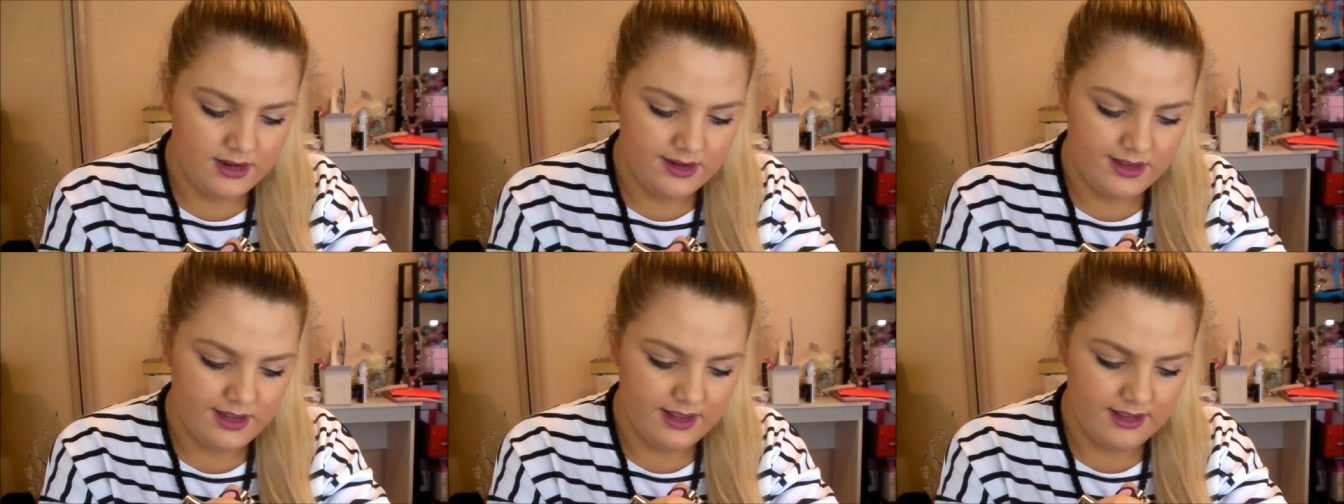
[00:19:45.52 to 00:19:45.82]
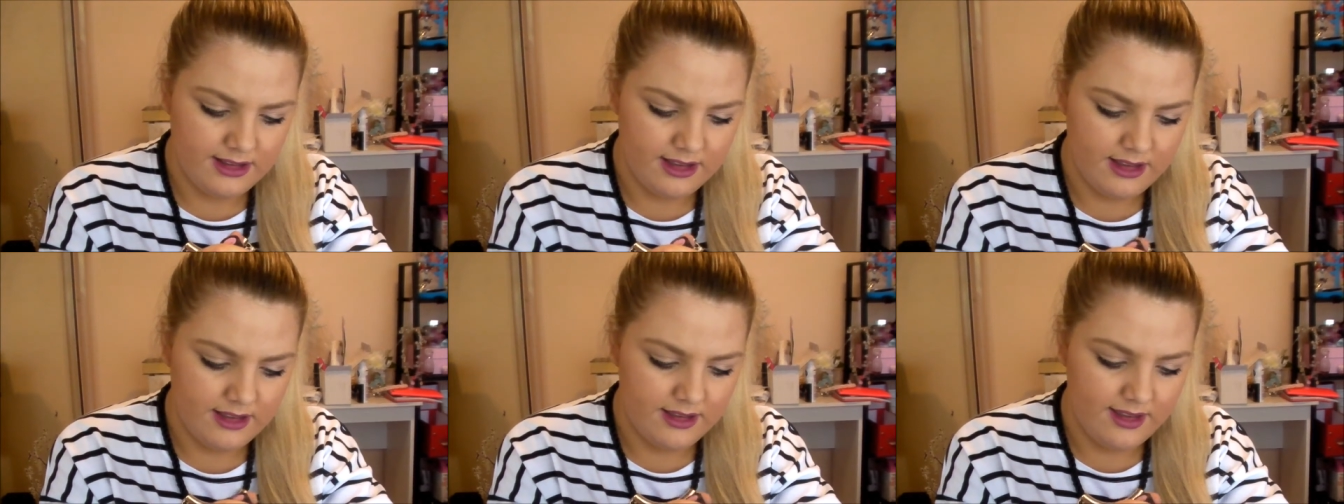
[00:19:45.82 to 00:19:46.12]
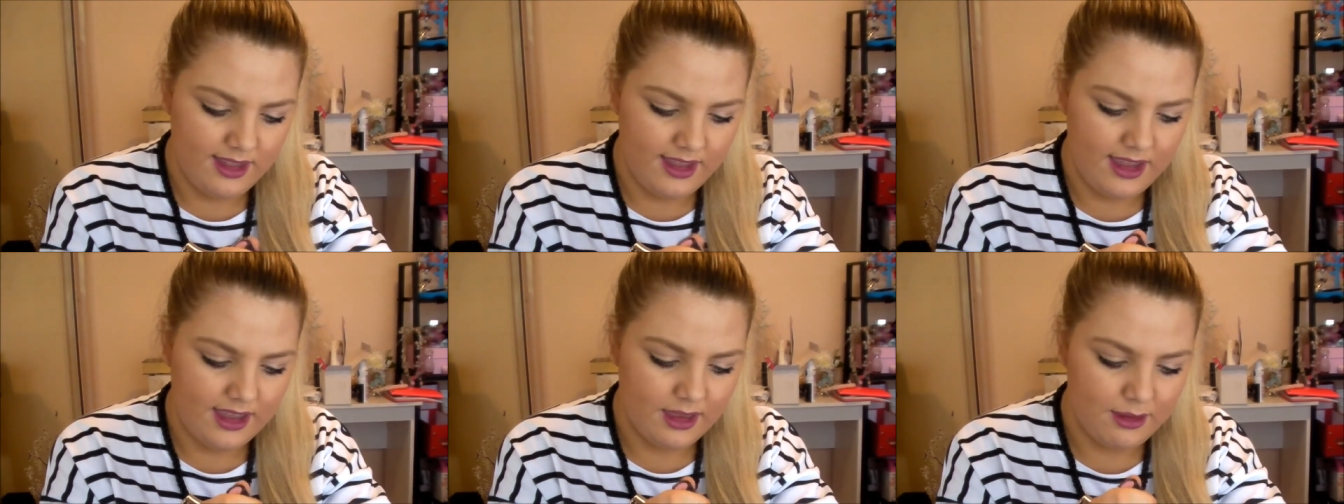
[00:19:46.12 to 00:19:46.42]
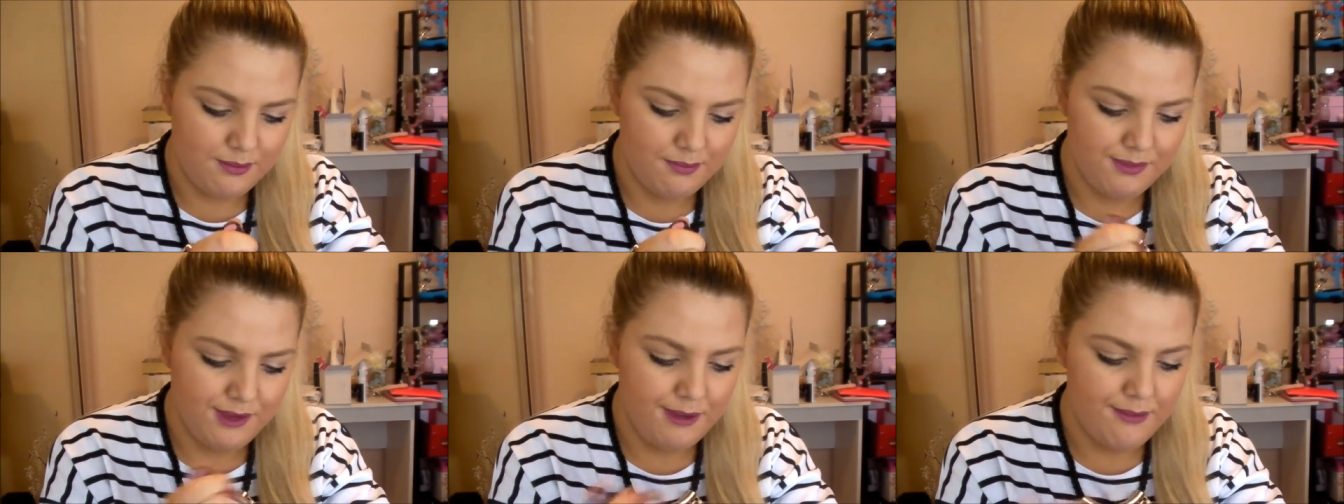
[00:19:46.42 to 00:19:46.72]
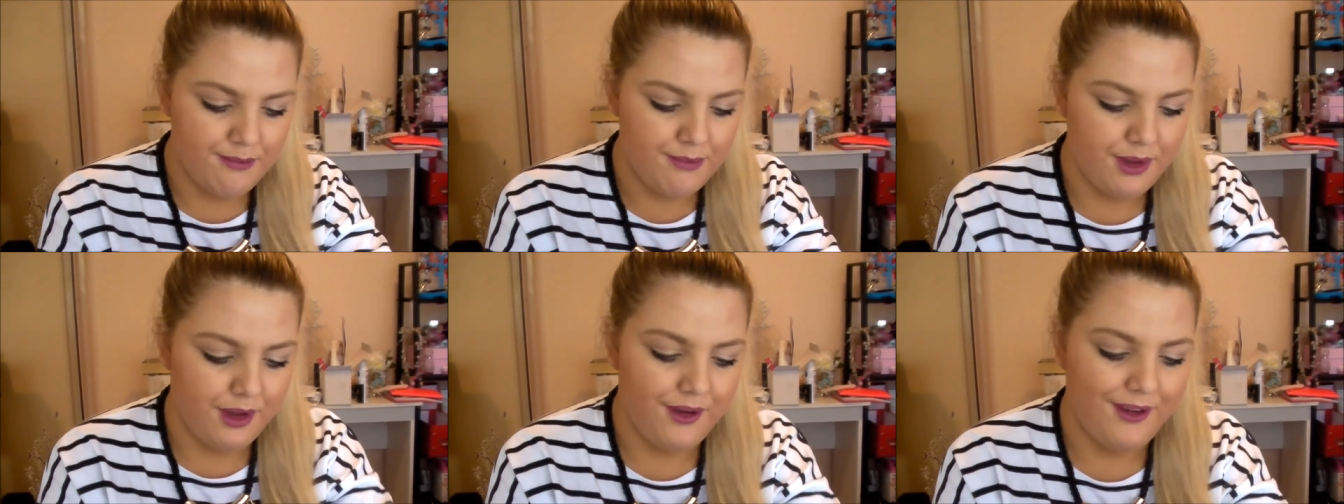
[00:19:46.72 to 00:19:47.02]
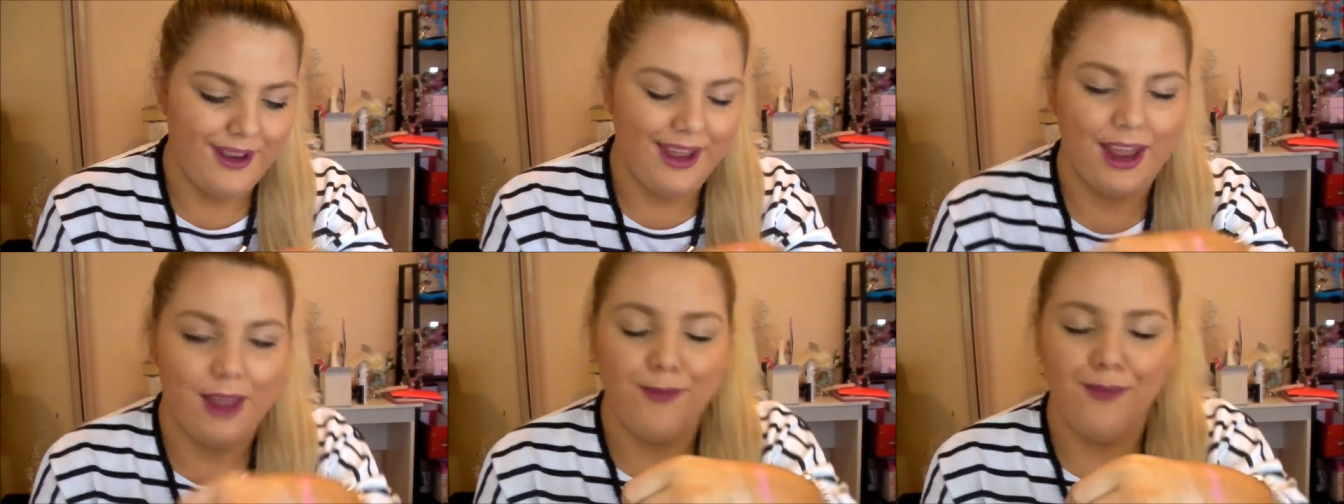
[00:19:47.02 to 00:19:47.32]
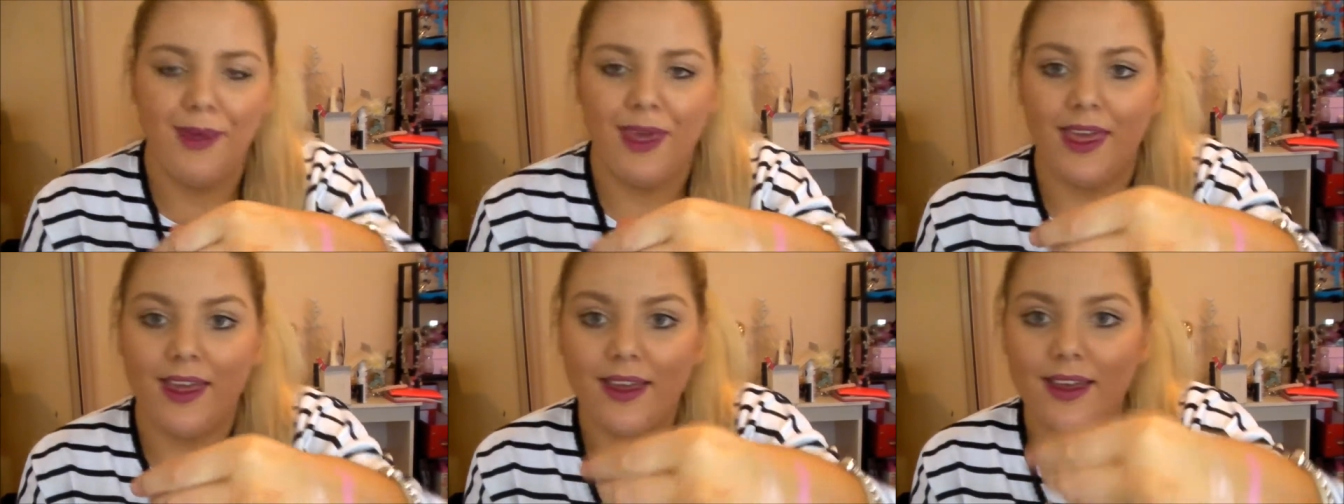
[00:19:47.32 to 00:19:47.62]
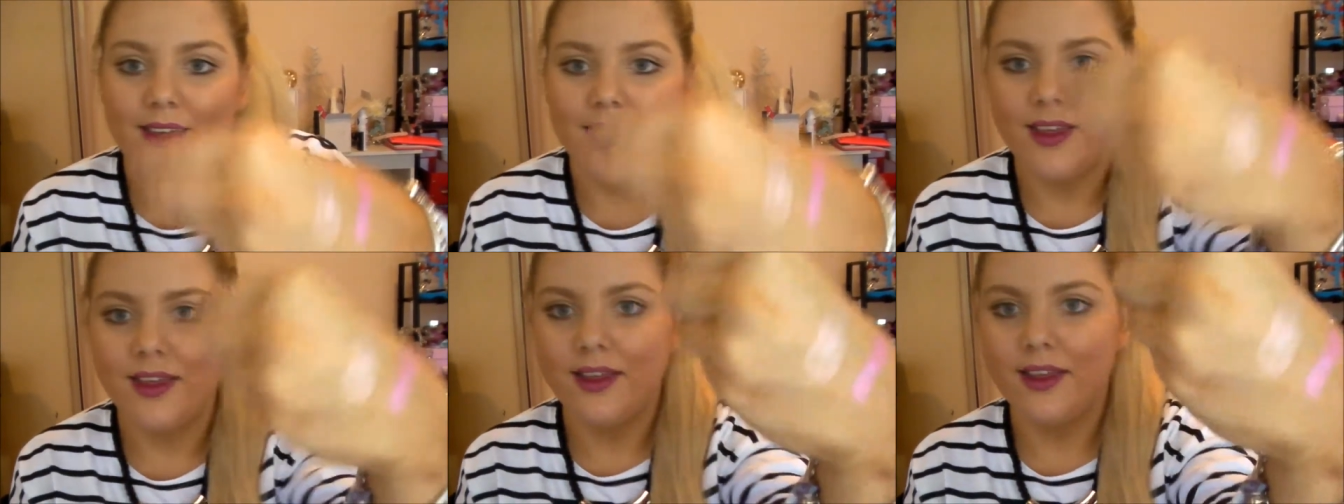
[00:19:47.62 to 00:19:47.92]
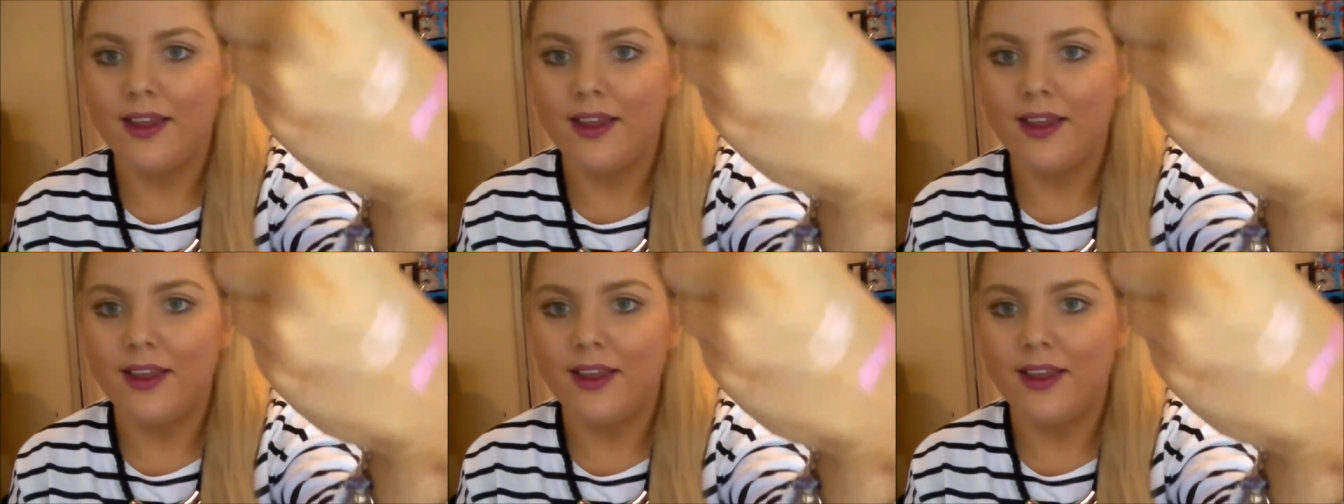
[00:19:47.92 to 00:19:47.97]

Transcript: This is like Bimbo Day pink.